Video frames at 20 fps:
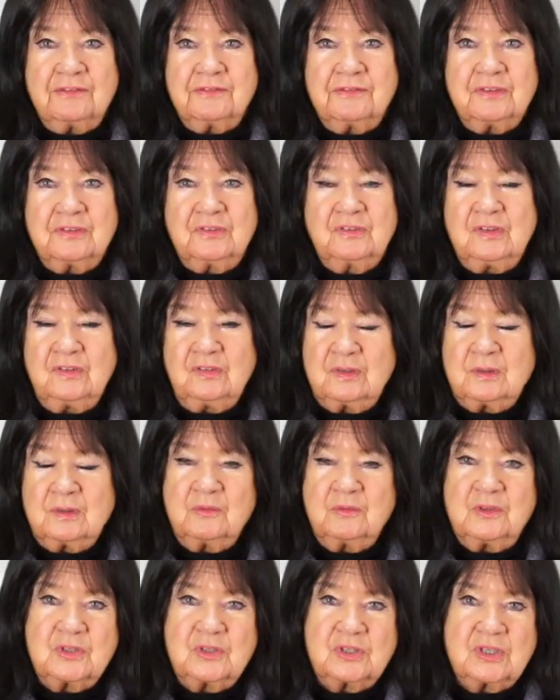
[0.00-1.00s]
of a
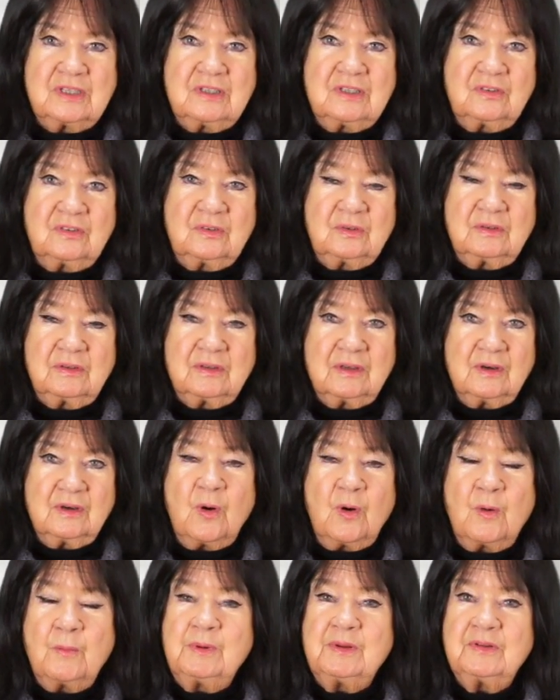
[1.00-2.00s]
system which is
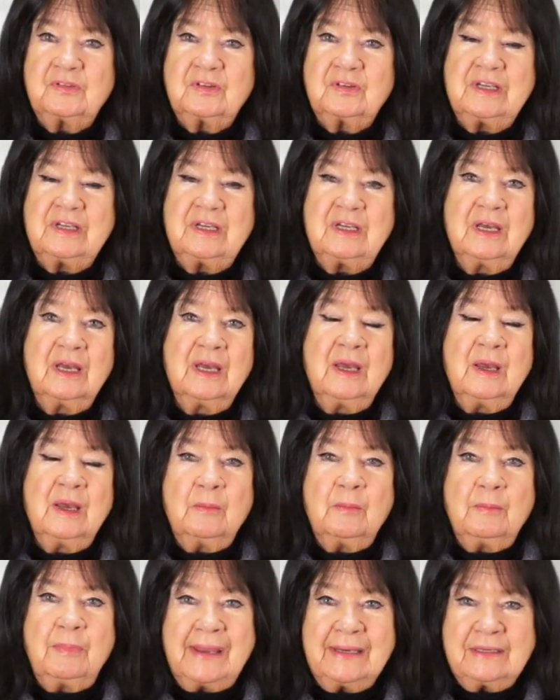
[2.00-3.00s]
hopelessly
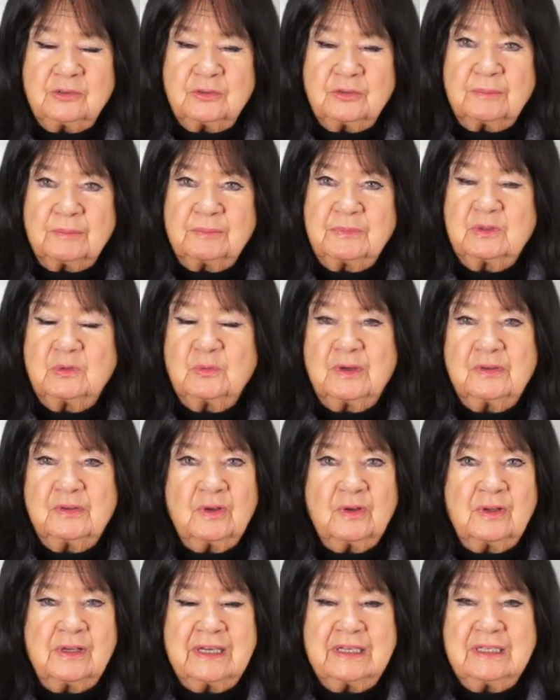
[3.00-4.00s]
bankrupt. It was
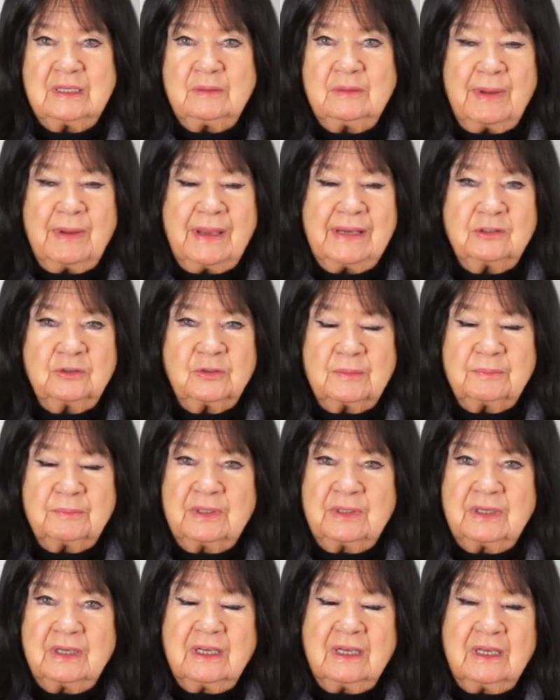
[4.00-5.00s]
already
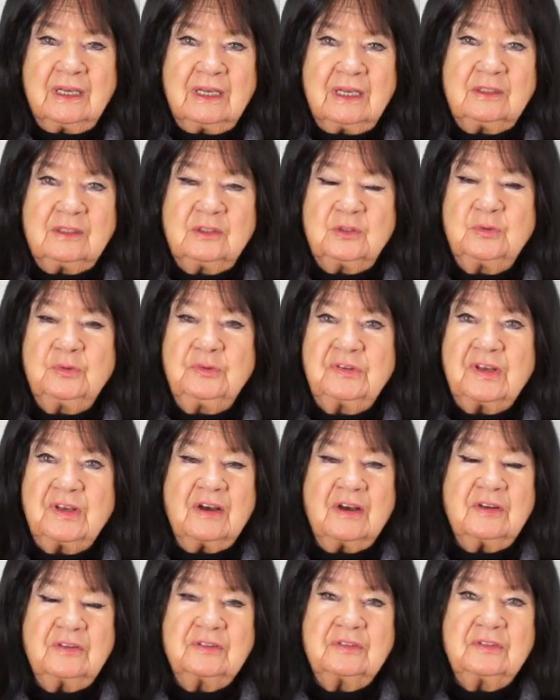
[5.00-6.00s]
bankrupt in
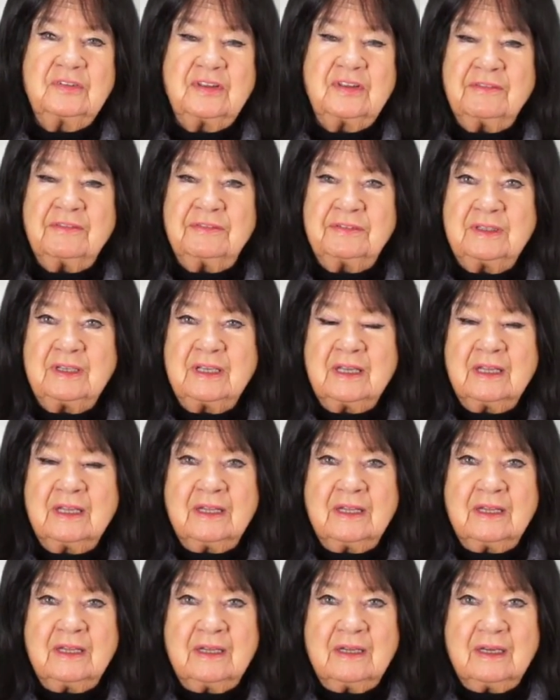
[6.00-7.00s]
2007.
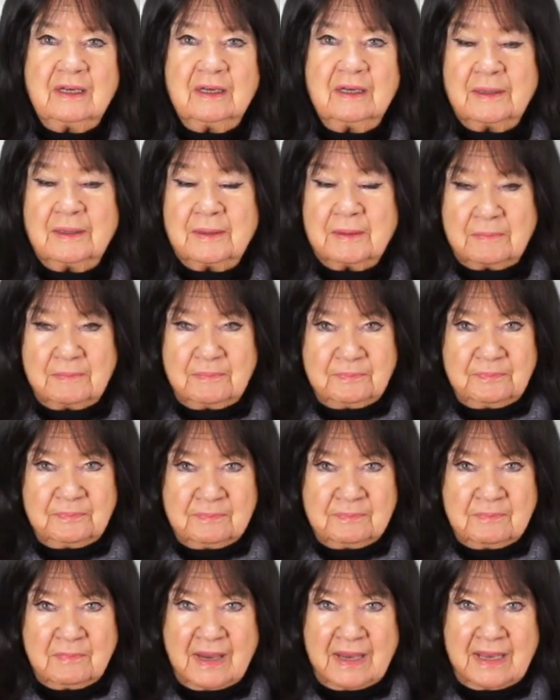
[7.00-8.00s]

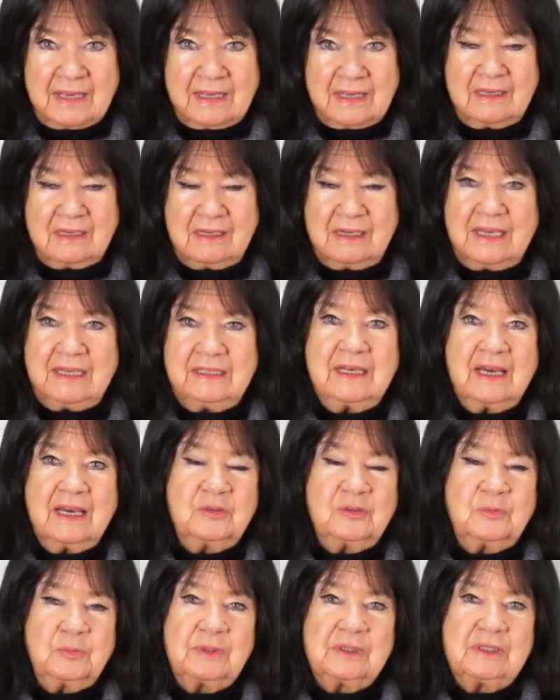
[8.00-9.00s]
My late
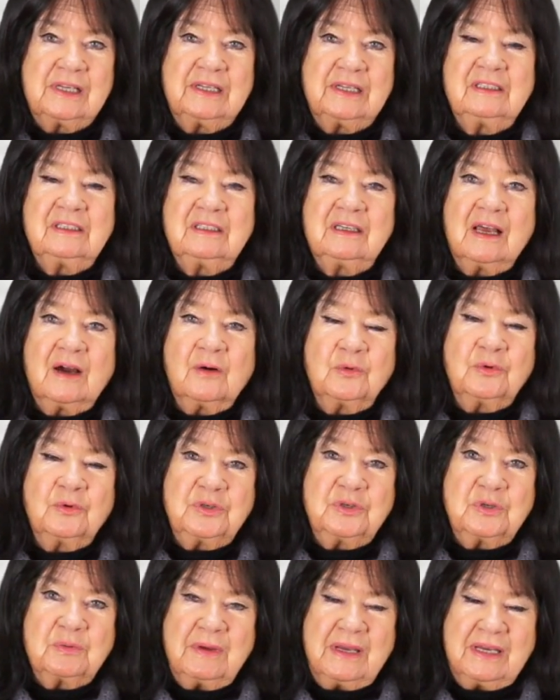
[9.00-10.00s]
husband, Lyndon
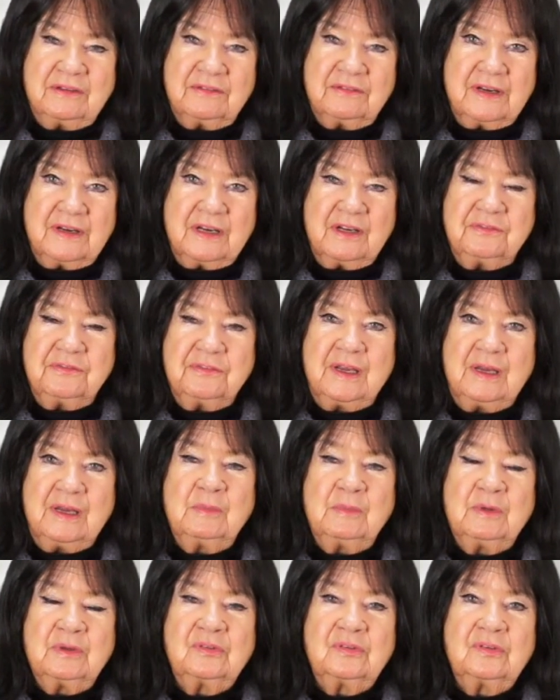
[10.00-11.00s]
LaRouche, made a very
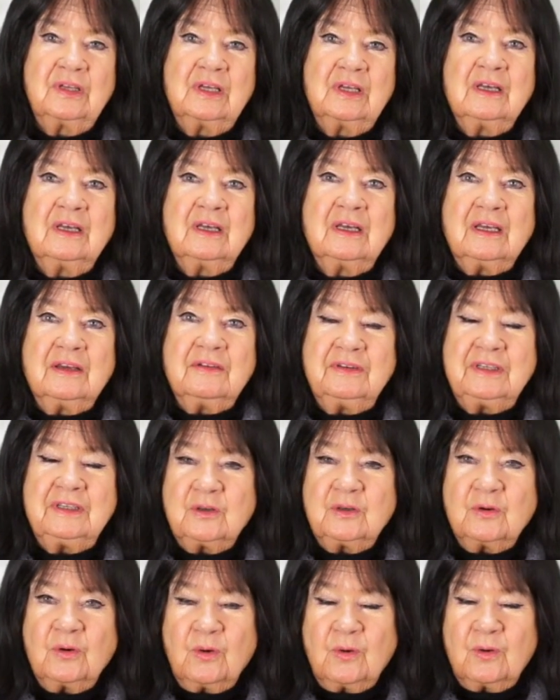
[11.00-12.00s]
famous
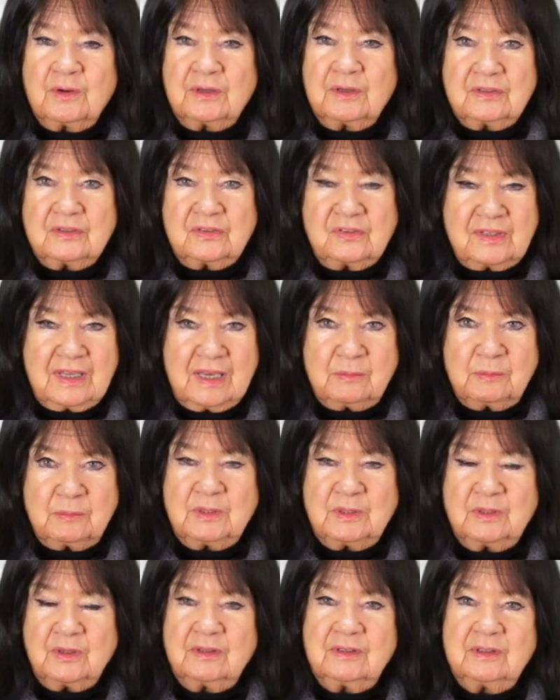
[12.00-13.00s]
video
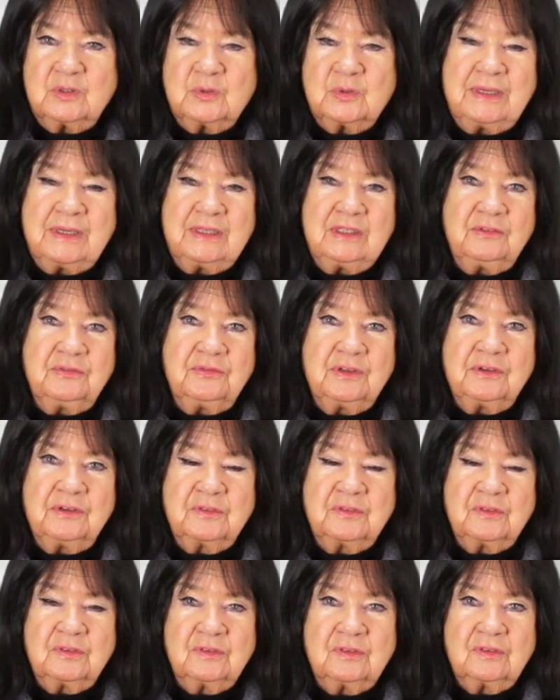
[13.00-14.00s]
statement on the
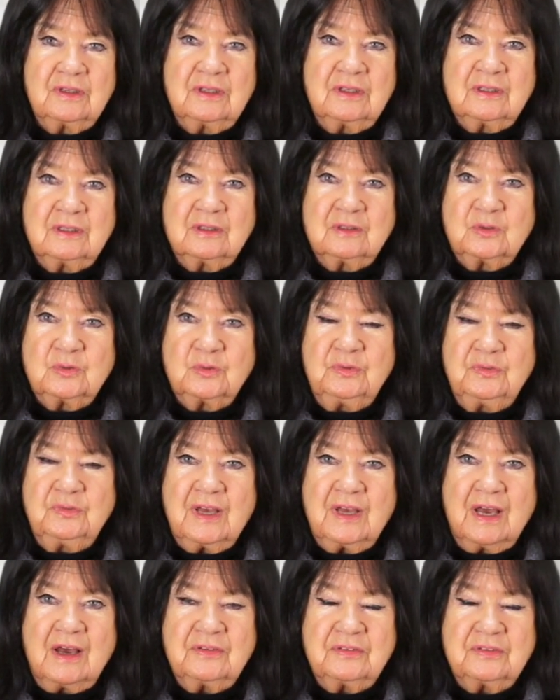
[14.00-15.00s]
25th,
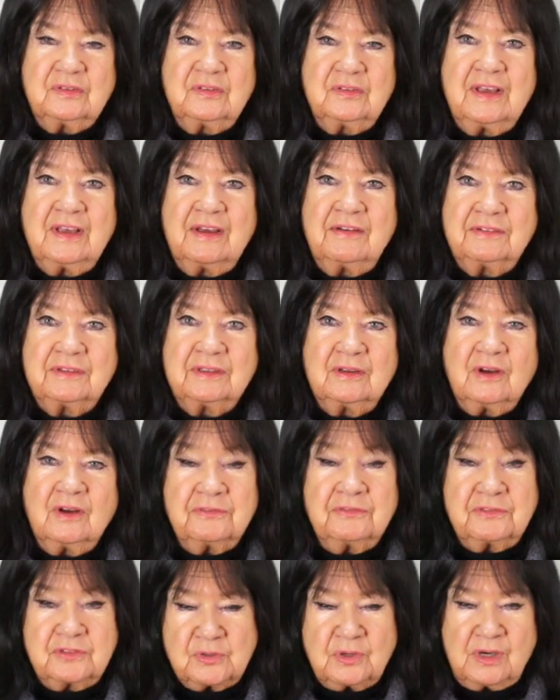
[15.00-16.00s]
2007
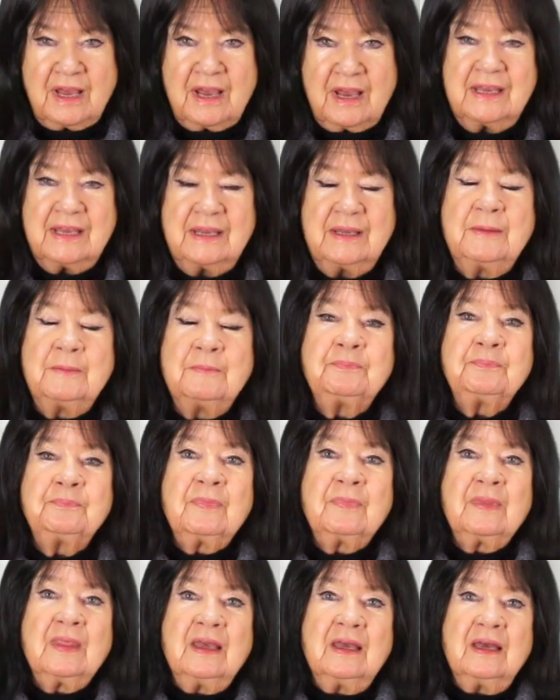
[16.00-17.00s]
of July,
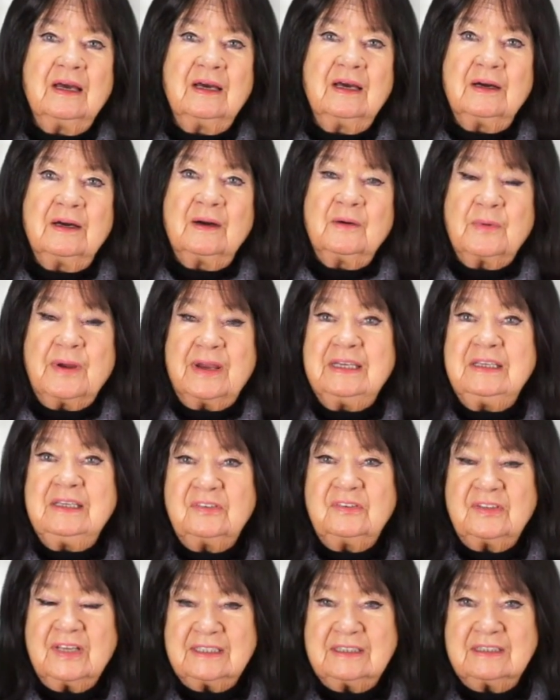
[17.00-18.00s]
where he
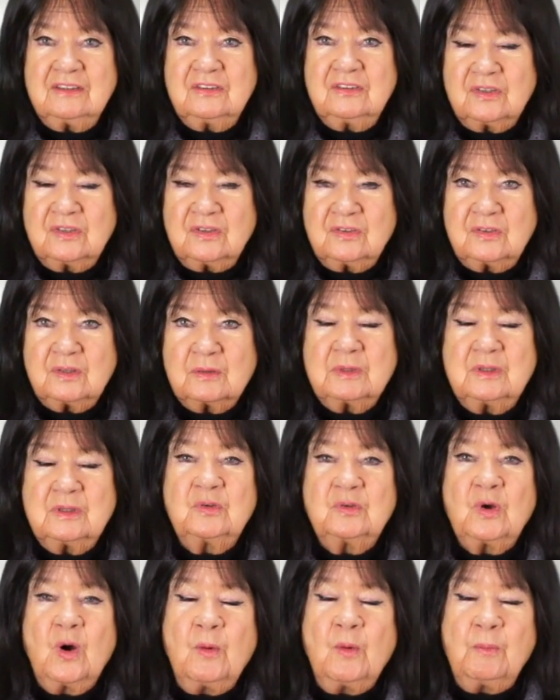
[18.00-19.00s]
said this system
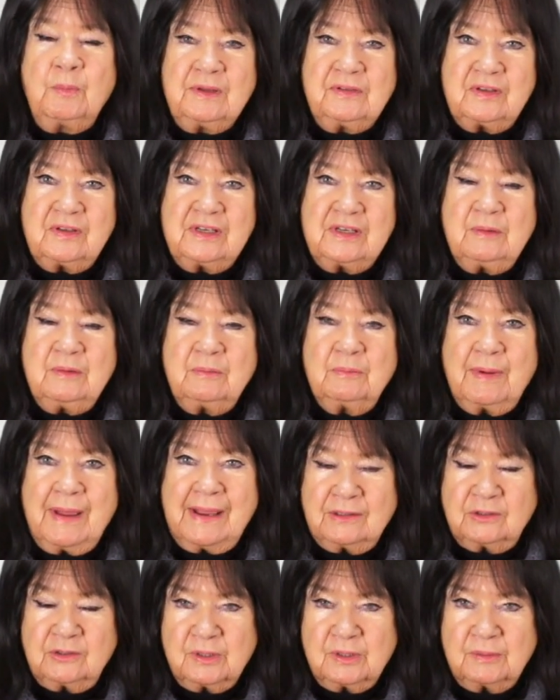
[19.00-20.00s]
is hopelessly
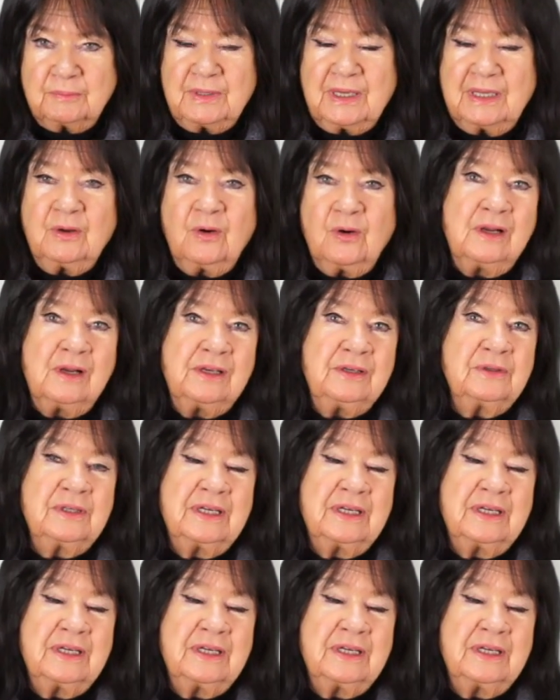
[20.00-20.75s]
bankrupt and all